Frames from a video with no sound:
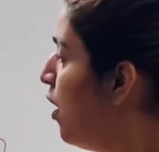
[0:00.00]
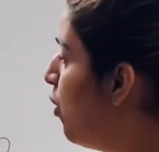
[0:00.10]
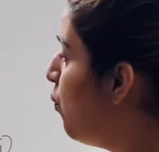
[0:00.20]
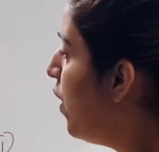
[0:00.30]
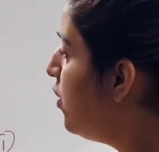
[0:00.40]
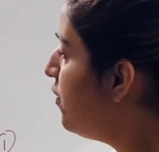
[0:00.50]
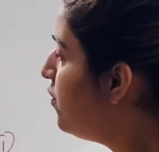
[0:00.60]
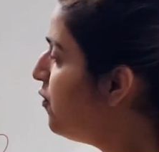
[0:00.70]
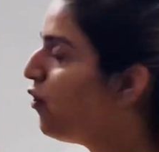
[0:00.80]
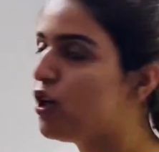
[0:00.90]
One of
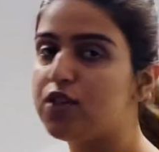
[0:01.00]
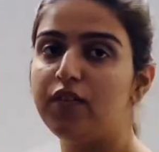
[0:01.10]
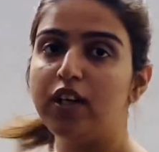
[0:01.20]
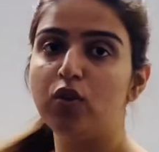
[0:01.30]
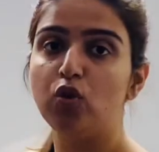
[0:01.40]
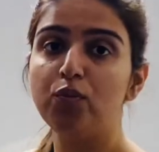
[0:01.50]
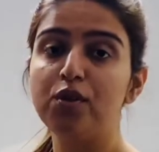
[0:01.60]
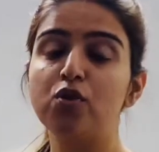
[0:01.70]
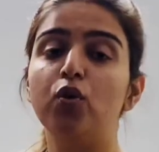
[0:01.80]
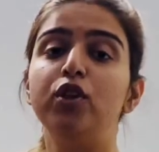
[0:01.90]
the phosphate groups
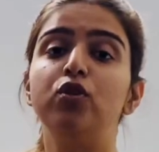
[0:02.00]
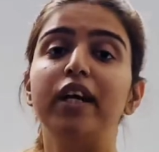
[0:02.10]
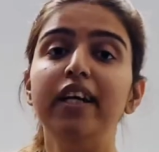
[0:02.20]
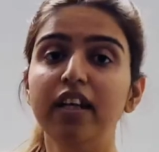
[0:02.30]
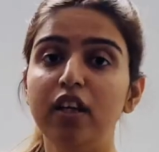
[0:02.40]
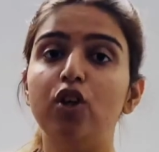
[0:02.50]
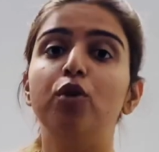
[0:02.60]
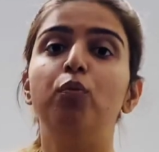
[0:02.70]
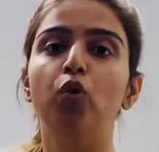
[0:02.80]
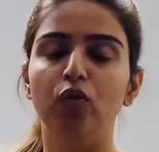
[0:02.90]
is going to get
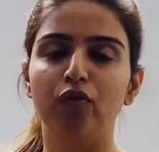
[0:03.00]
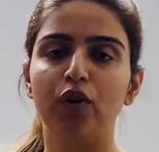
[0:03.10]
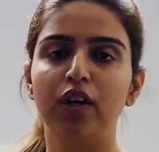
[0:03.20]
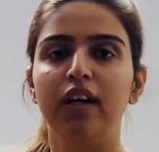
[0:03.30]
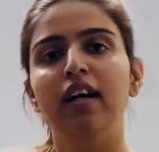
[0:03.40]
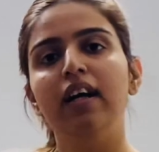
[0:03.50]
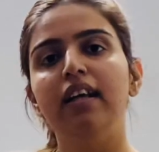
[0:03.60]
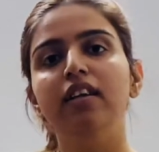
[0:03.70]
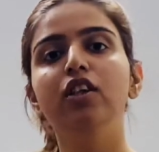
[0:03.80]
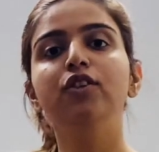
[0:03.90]
removed.
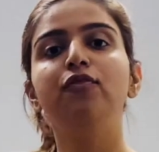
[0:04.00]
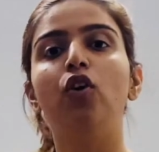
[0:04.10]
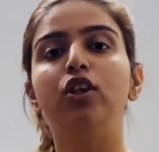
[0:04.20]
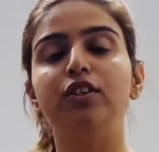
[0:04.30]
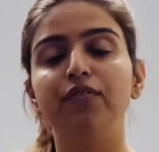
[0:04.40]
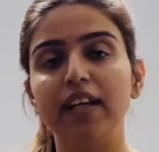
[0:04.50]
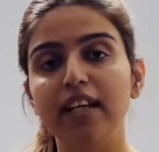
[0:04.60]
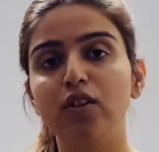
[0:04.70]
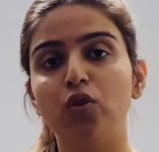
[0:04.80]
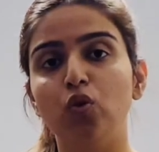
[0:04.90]
This
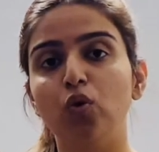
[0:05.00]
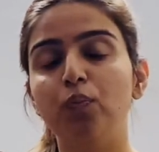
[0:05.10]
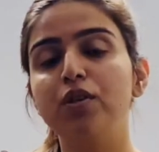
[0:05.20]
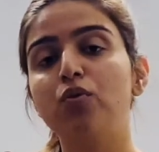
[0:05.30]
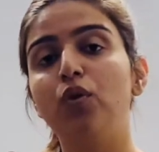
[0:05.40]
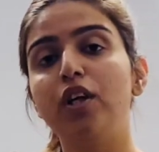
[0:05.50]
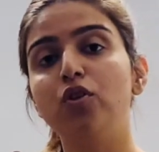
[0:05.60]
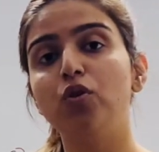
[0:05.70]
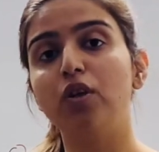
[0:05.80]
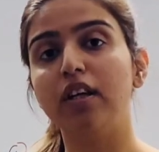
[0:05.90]
phosphate group is going
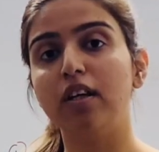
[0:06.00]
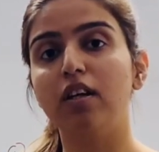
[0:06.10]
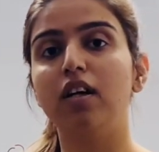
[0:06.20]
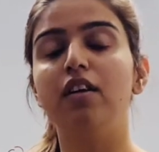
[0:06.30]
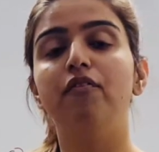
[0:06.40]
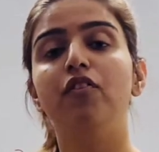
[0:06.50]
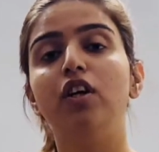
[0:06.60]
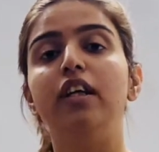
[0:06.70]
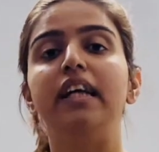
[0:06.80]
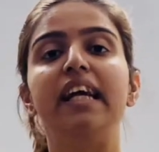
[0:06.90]
to
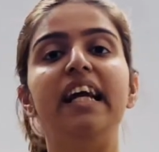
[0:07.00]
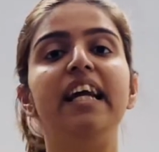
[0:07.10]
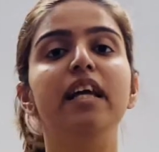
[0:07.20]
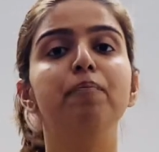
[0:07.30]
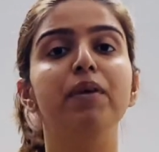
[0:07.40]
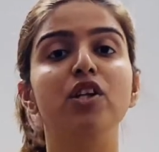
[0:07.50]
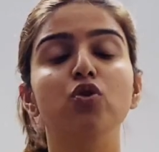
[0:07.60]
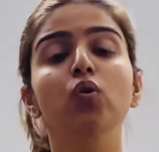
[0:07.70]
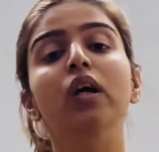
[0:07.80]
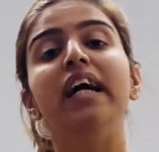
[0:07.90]
convert ADP
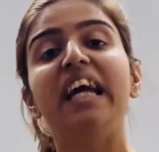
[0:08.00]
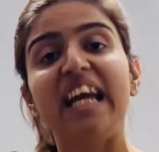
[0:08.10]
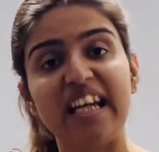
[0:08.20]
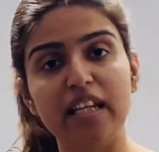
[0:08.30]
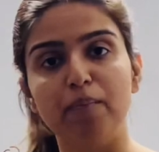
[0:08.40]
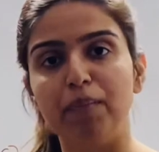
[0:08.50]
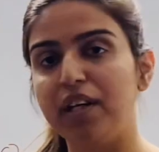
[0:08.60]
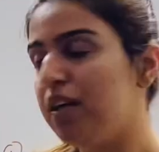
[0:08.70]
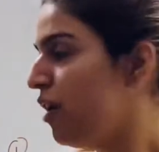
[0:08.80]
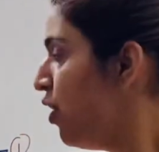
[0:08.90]
to
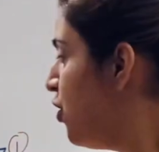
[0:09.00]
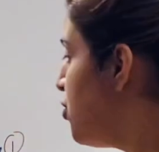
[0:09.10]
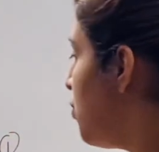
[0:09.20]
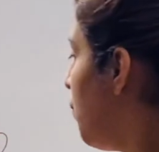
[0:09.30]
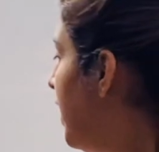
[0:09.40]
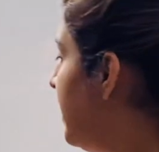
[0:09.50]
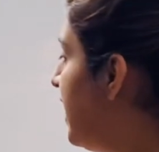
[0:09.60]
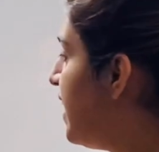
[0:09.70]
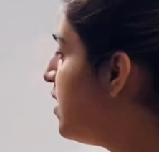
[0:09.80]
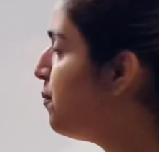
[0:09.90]
ATP. So one
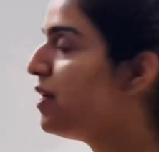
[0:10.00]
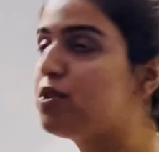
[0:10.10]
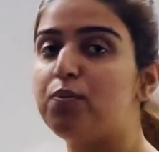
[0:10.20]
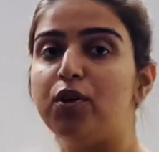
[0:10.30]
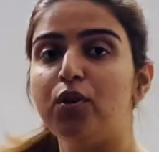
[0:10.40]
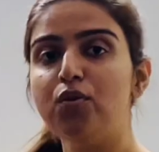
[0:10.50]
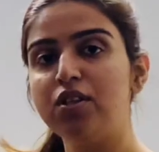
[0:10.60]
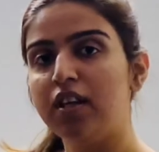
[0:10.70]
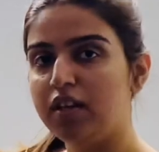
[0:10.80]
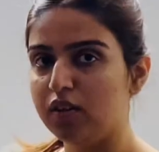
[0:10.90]
ATP is
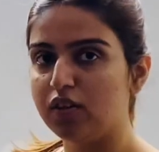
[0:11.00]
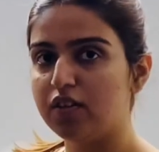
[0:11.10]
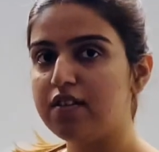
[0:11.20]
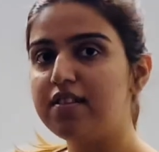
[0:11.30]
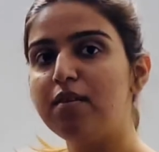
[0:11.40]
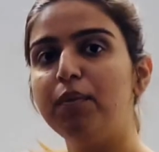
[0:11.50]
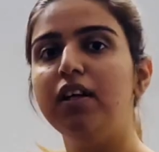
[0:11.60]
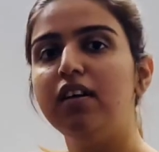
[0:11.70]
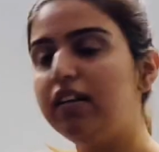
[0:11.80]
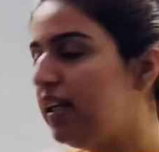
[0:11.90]
produced here.
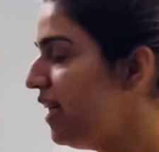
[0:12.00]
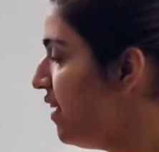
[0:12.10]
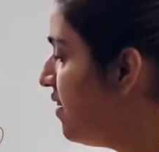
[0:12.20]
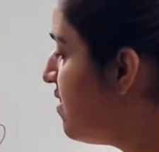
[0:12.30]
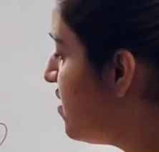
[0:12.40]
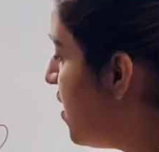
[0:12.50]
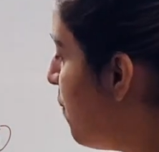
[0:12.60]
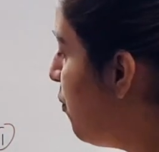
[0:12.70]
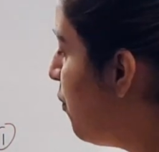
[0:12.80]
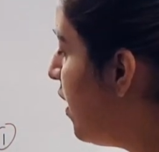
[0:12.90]
Similarly, in the
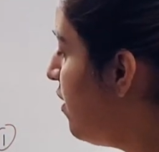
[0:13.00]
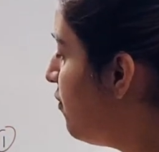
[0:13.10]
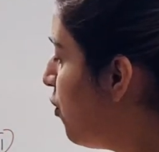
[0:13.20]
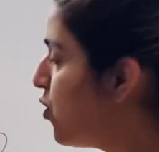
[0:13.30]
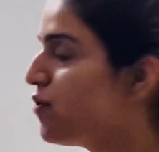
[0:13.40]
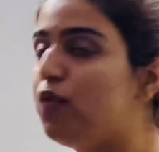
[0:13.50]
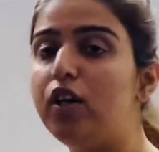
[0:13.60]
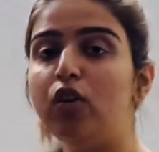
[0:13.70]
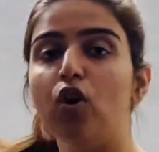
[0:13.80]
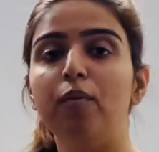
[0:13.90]
step where
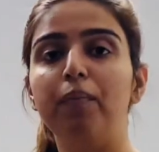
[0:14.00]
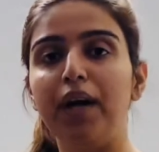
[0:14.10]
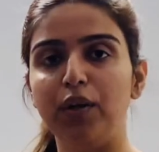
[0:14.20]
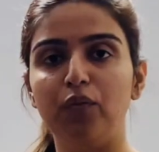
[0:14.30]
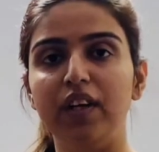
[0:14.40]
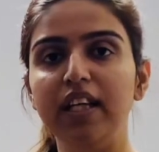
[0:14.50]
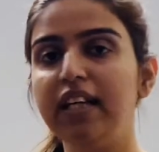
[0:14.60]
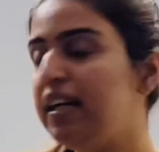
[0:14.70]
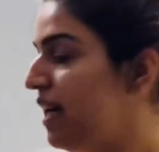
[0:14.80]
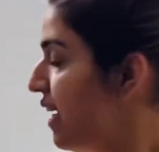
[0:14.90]
phosphoenol pyruvate
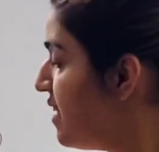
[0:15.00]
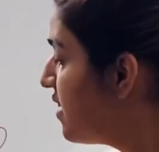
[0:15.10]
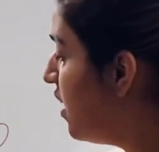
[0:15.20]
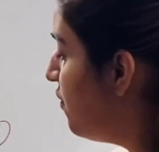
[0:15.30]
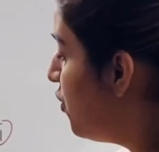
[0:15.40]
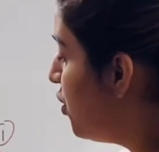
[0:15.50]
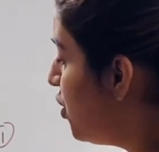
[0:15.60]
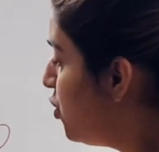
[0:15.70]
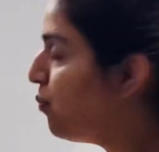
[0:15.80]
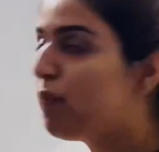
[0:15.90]
is
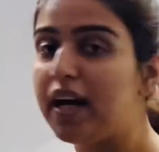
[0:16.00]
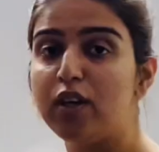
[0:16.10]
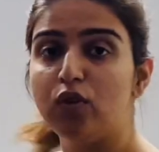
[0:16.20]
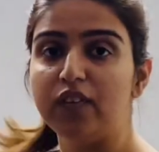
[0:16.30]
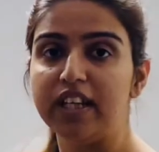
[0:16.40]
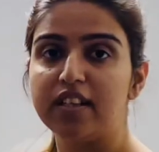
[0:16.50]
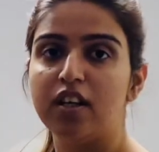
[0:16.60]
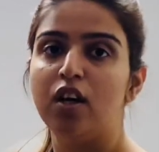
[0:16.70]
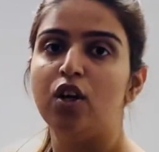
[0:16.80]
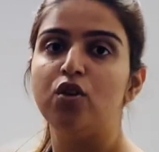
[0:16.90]
converted to pyruvate,
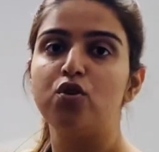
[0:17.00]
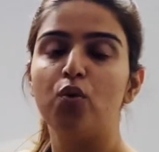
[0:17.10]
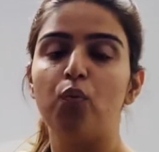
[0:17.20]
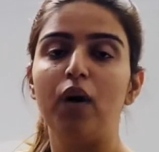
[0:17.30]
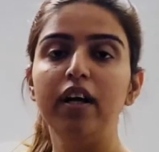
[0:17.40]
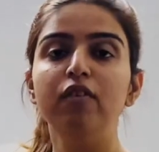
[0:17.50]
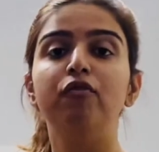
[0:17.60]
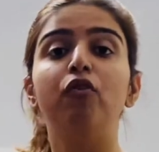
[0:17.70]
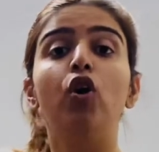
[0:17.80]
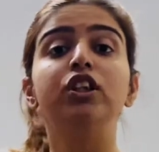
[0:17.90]
so one
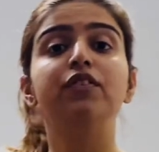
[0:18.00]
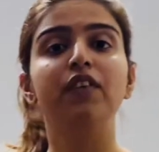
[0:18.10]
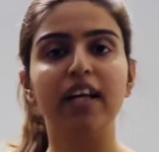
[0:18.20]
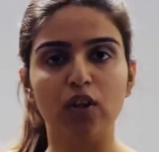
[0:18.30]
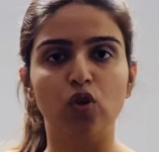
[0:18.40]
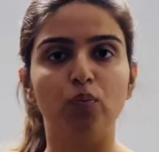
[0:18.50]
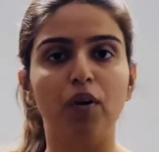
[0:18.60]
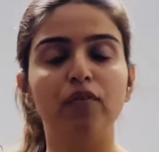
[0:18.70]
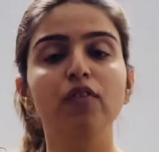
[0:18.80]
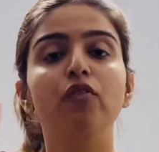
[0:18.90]
phosphate group
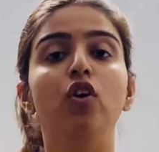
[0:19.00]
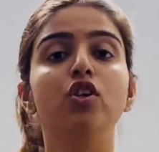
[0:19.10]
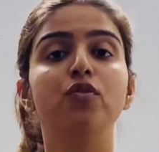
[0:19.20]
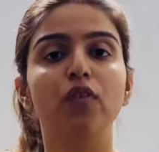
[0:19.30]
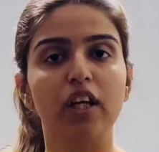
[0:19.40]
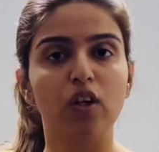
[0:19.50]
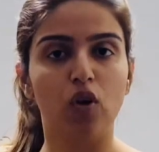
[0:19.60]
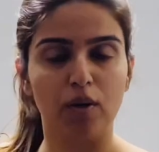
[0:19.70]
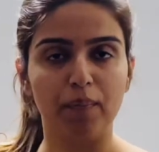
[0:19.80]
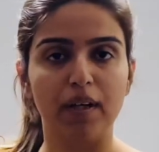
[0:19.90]
of the
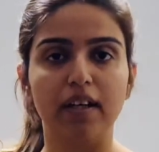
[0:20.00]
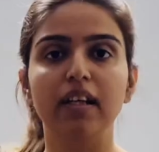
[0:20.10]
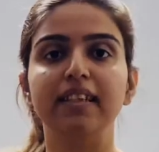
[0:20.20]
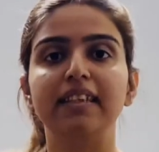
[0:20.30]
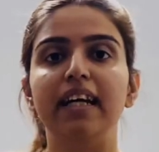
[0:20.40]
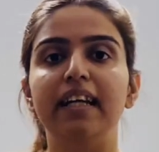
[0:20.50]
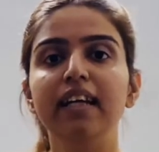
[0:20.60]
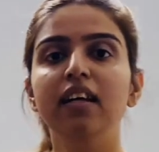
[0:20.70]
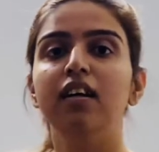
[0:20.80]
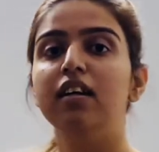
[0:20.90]
phosphoenol part is
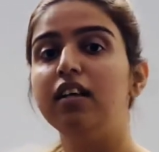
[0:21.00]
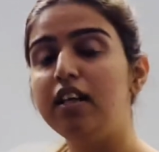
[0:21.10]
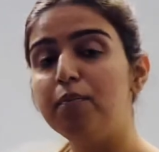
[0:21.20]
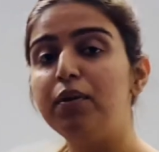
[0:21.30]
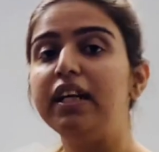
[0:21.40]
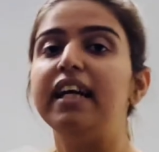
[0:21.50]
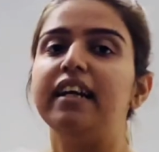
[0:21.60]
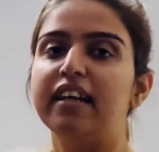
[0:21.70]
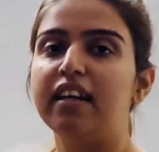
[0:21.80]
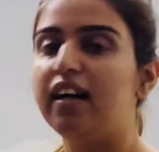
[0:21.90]
getting
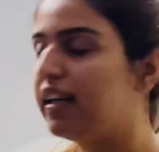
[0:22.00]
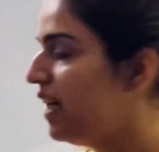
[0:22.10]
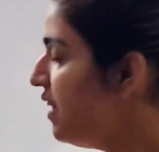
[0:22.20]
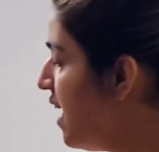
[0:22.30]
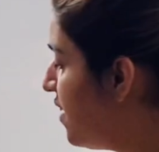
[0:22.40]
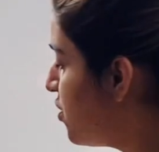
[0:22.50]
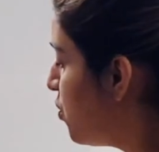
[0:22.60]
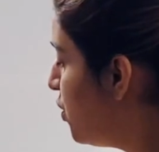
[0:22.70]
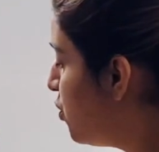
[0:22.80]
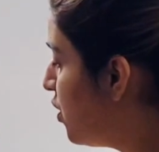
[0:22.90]
liberated. Again, that is
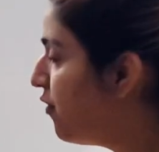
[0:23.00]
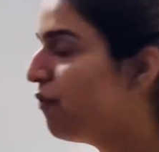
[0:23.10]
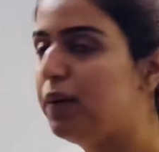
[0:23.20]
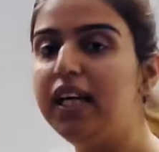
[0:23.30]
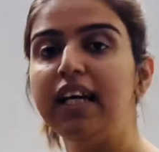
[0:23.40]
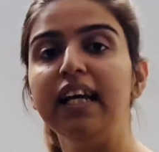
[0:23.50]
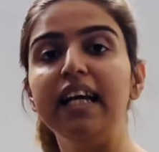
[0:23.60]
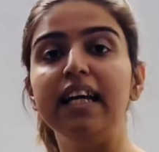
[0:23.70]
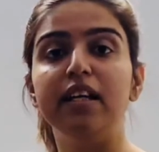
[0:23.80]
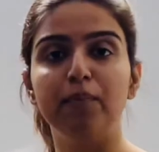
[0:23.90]
going to give me
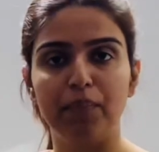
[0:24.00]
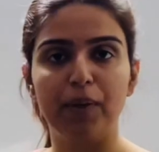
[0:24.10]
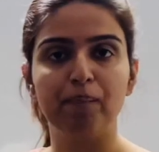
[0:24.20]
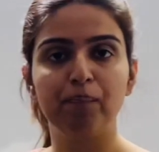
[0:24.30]
ATP.